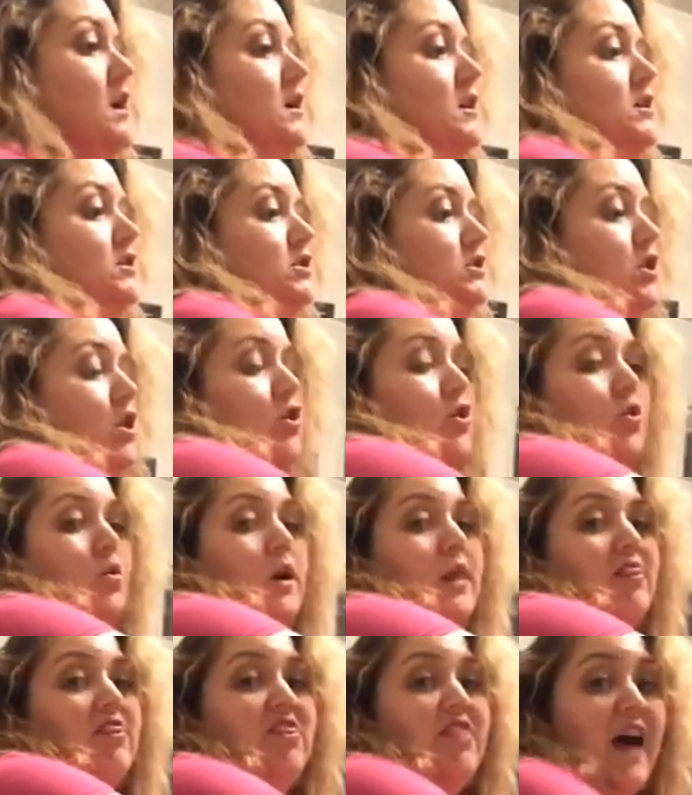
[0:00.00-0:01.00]
So
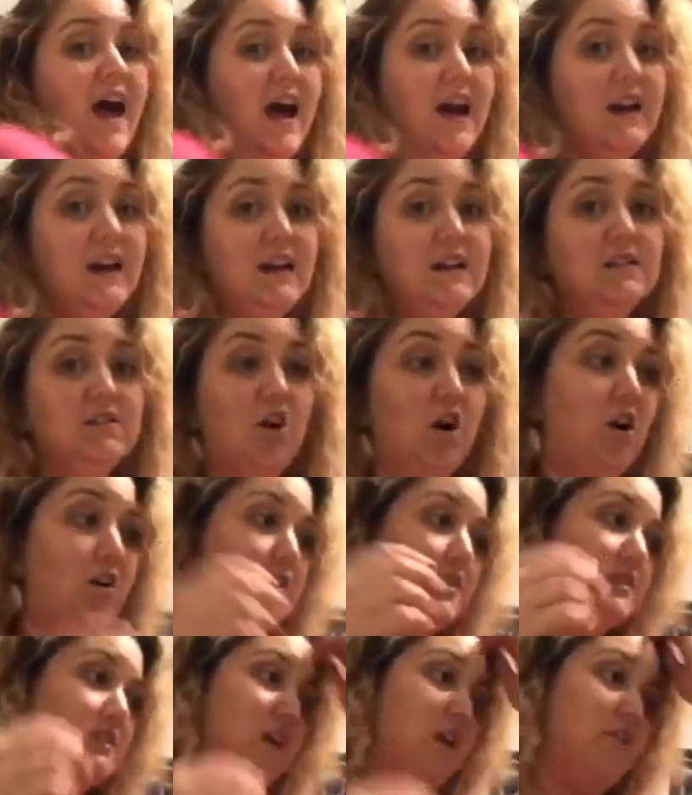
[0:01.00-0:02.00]
that is all
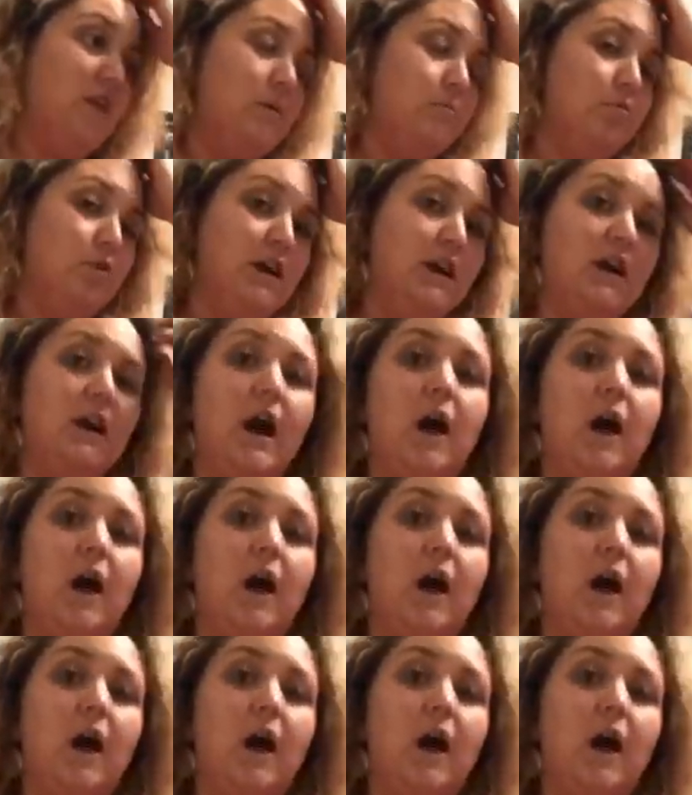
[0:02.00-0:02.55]
the stuff I'm bringing.